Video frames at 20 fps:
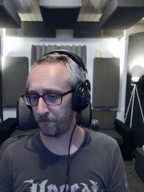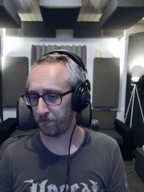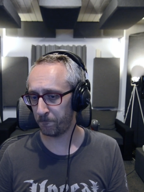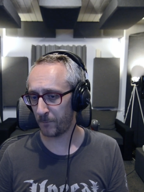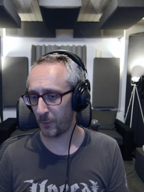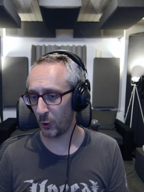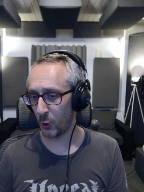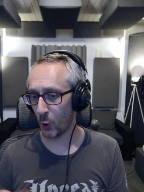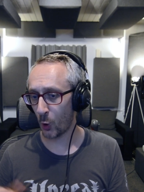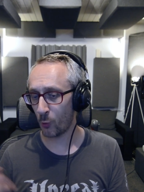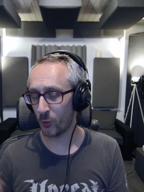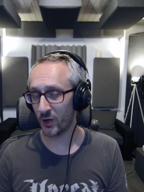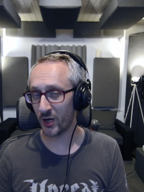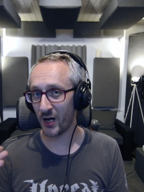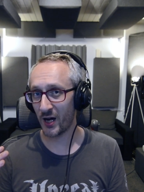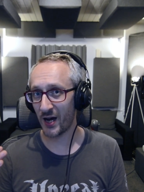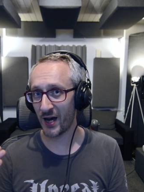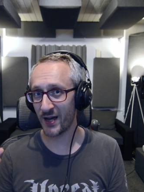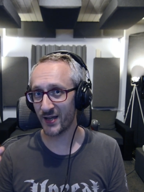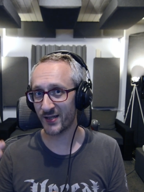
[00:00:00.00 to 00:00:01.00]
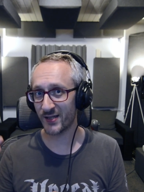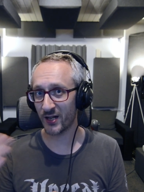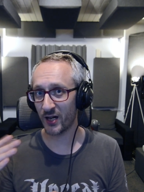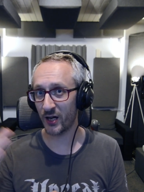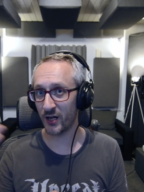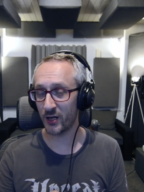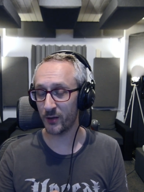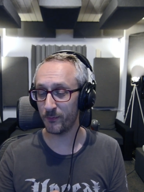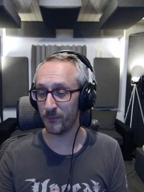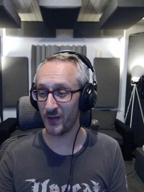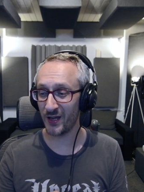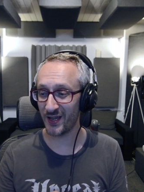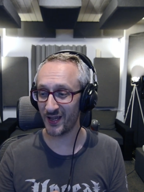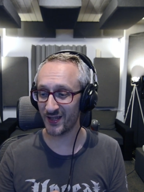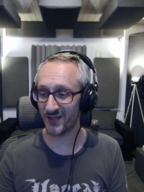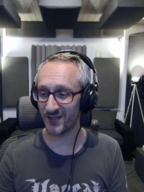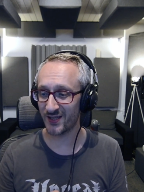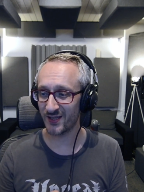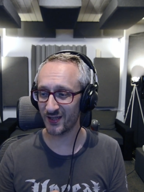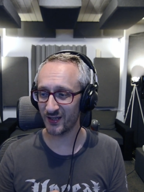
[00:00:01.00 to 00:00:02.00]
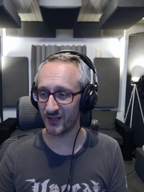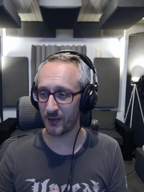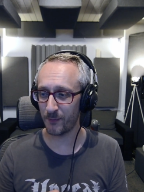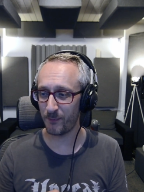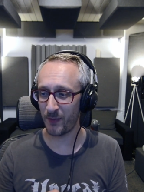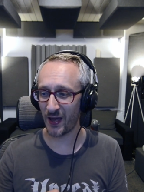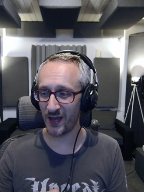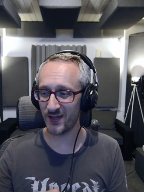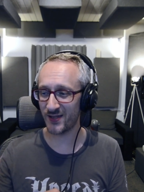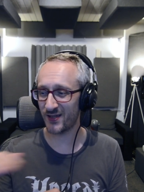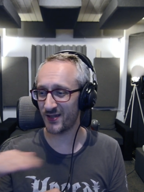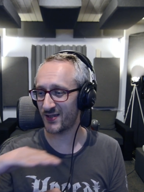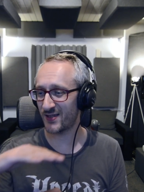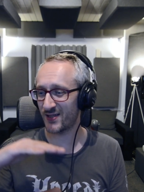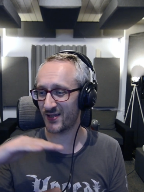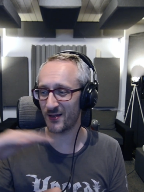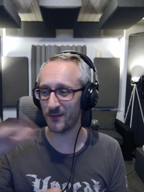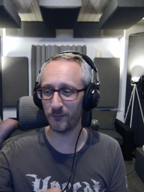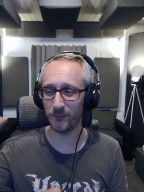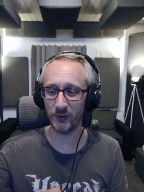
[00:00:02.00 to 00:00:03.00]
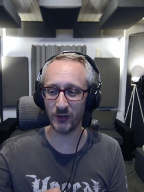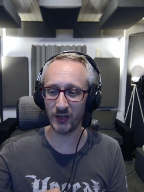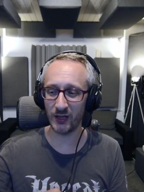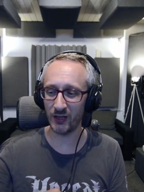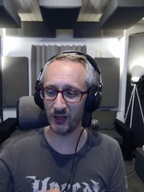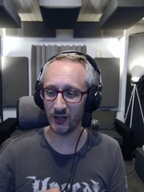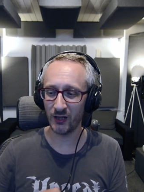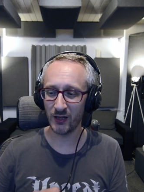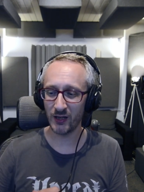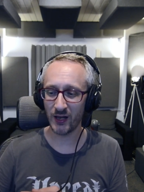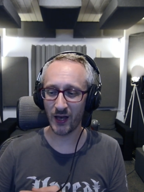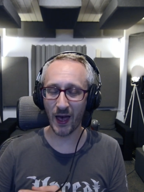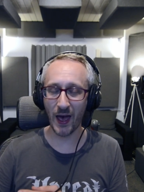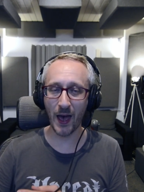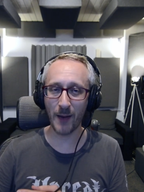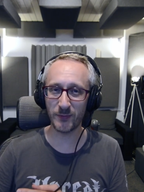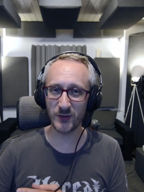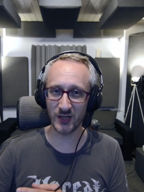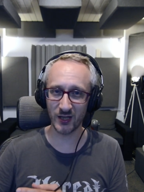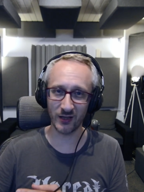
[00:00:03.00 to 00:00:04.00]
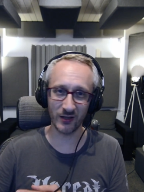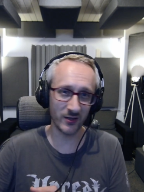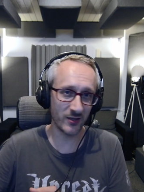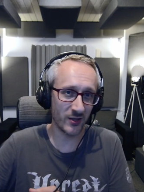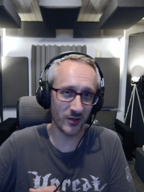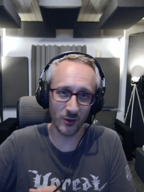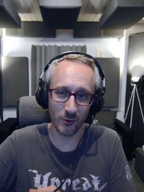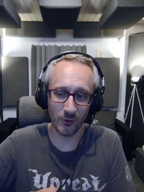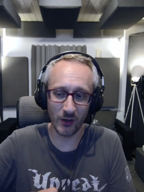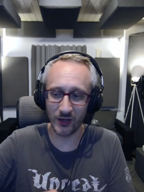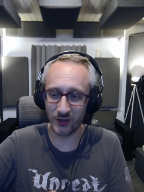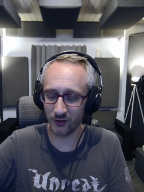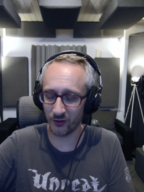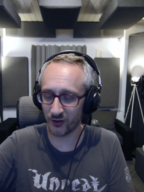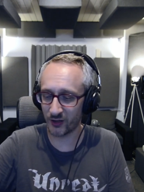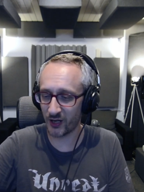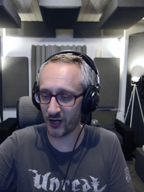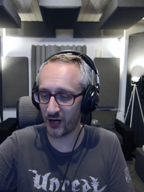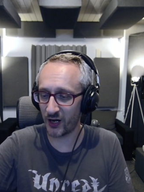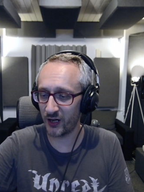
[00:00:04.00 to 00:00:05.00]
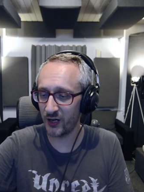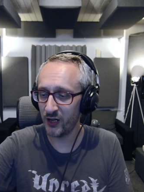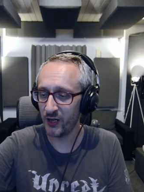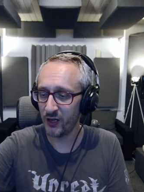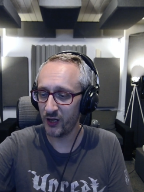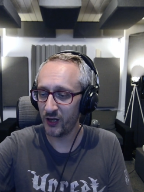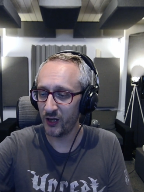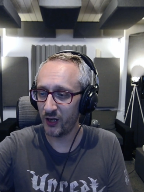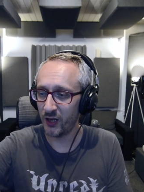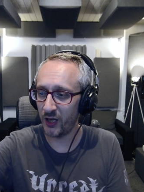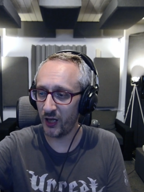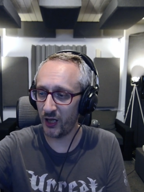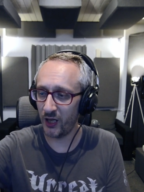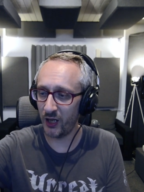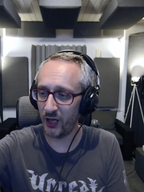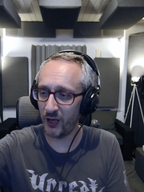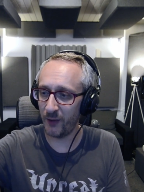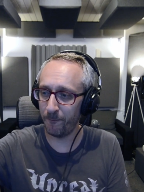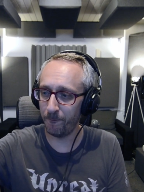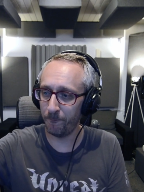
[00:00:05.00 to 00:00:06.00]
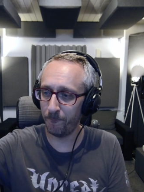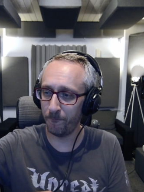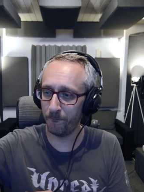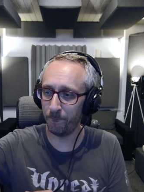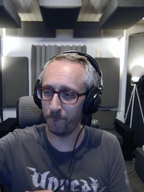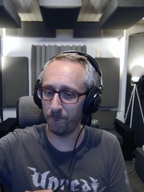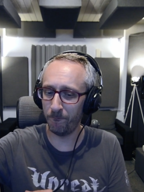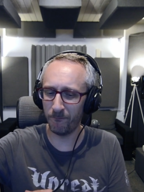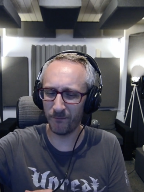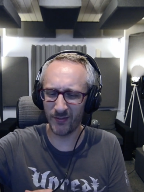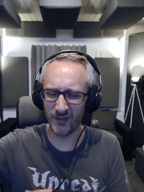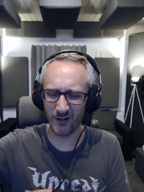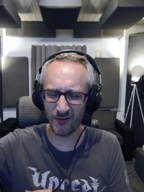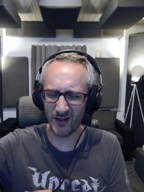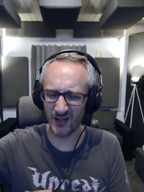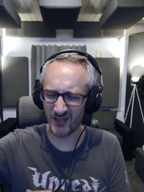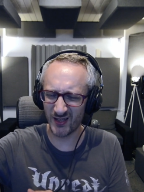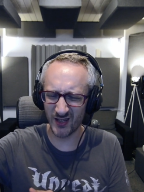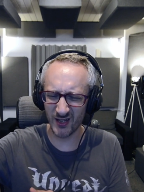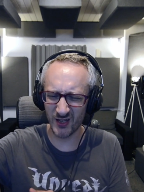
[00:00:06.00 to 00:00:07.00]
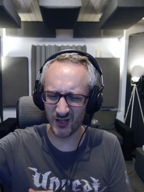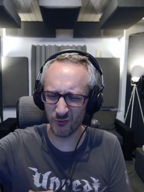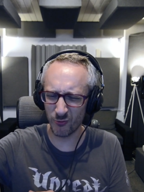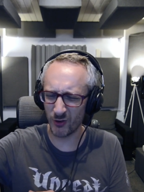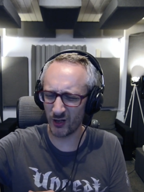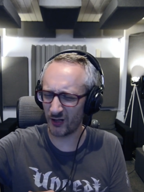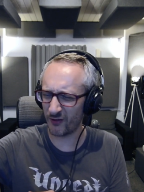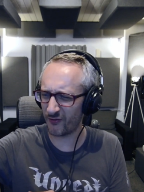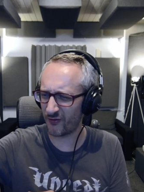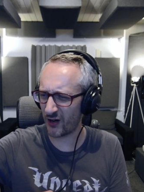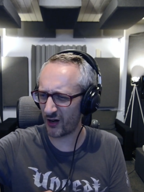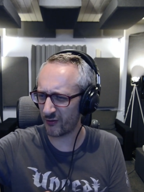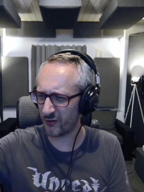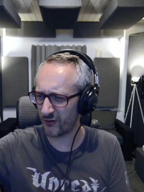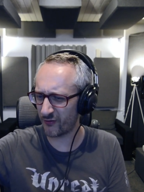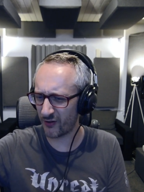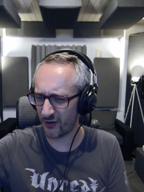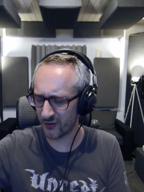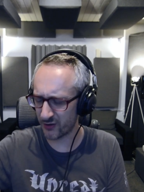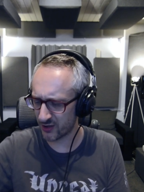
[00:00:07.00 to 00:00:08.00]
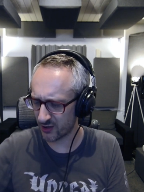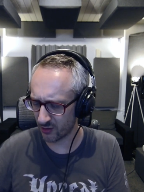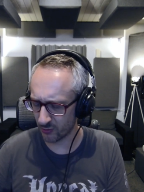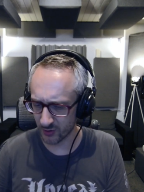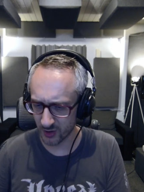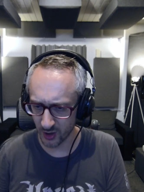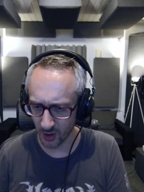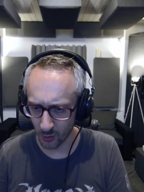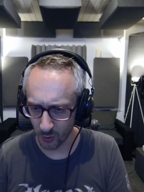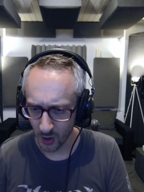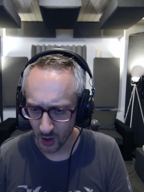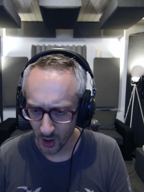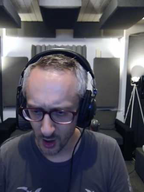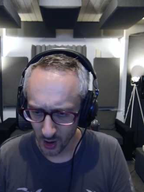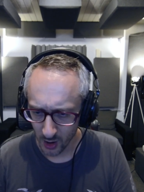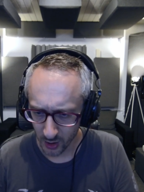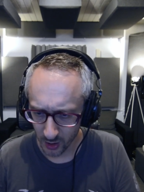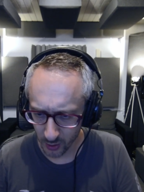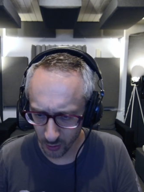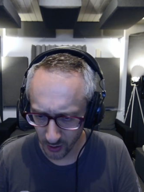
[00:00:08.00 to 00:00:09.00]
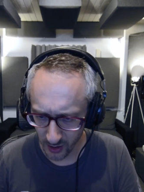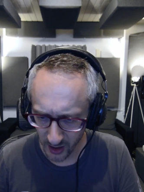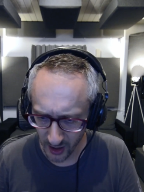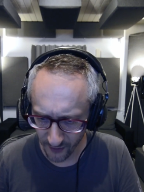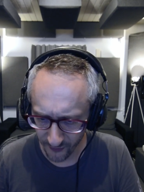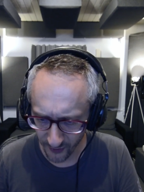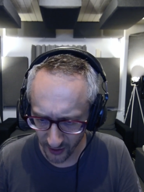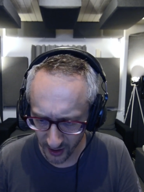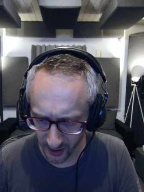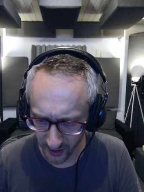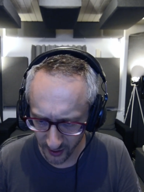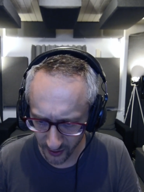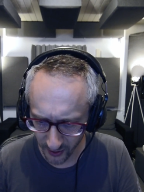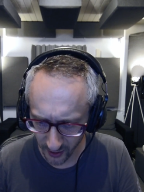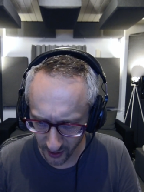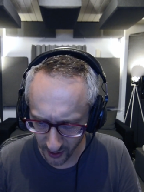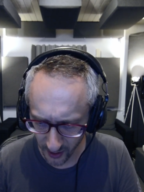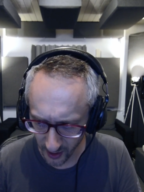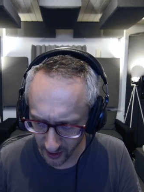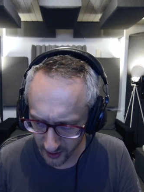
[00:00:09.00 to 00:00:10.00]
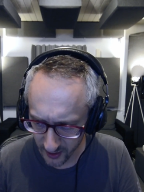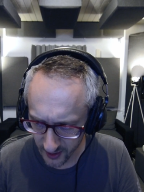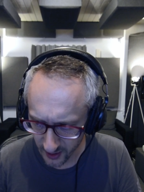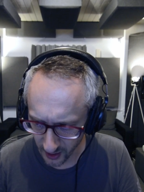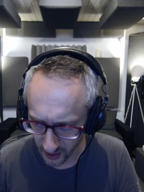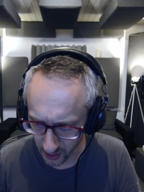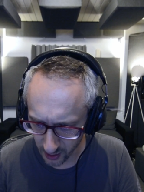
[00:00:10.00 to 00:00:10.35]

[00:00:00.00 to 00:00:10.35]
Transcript: lower highs, higher mids. The bass is simply absent, so I don't care. The rest is really very, very so. Do I have anything else I